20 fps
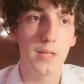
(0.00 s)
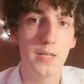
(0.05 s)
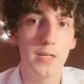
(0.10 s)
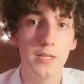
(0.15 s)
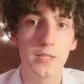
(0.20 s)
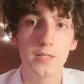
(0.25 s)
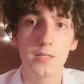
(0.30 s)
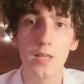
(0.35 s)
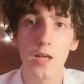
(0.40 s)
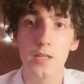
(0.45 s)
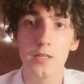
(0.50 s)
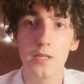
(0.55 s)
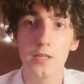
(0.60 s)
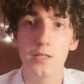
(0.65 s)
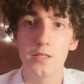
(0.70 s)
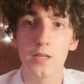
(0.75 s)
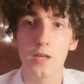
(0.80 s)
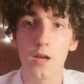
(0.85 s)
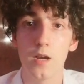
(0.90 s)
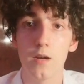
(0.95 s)
His
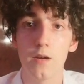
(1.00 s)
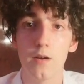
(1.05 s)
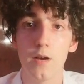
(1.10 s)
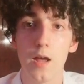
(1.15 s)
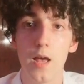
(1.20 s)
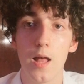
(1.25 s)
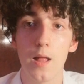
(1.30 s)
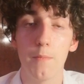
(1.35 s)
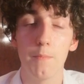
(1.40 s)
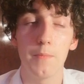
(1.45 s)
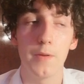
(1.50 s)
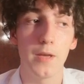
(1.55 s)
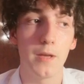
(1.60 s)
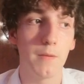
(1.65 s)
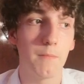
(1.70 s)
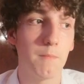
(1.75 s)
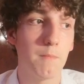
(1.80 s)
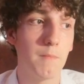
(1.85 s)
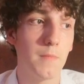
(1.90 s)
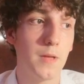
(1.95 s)
studies are
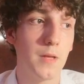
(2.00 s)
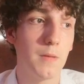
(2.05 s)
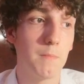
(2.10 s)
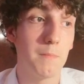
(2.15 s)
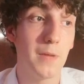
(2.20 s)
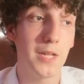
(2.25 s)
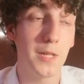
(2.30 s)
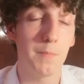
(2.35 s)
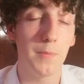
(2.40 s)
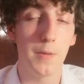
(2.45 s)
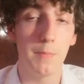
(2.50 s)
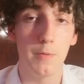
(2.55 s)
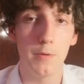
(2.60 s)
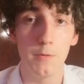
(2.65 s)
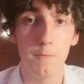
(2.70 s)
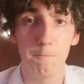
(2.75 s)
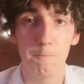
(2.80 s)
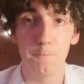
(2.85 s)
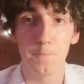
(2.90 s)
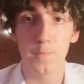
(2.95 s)
helping many
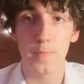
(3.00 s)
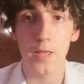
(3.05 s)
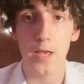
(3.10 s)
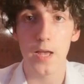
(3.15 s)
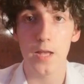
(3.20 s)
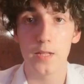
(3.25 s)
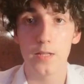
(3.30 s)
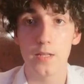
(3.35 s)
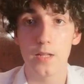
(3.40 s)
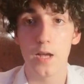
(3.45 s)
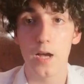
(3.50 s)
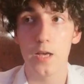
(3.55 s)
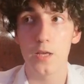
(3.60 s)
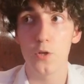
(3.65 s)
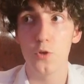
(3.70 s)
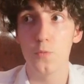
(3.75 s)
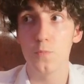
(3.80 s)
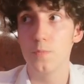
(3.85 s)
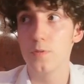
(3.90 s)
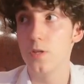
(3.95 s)
people. And I
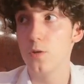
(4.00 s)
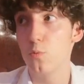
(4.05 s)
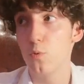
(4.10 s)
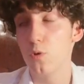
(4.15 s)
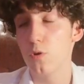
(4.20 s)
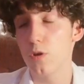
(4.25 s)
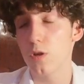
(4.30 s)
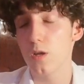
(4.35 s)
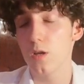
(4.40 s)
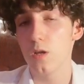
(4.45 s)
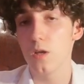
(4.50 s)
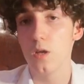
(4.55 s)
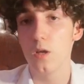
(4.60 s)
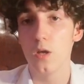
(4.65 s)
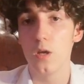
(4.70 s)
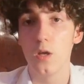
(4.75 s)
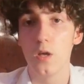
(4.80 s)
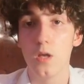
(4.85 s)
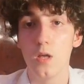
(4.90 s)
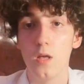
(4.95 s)
hope the work
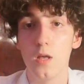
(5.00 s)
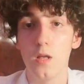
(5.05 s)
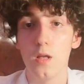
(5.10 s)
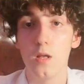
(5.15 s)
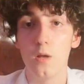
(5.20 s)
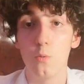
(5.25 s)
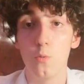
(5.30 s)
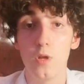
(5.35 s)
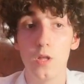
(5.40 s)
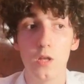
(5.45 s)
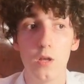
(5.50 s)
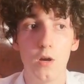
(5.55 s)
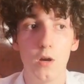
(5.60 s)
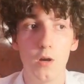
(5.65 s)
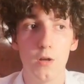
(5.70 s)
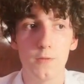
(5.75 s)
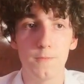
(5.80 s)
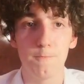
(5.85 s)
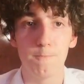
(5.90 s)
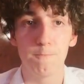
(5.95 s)
will go
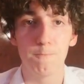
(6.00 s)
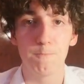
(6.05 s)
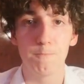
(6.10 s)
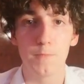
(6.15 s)
on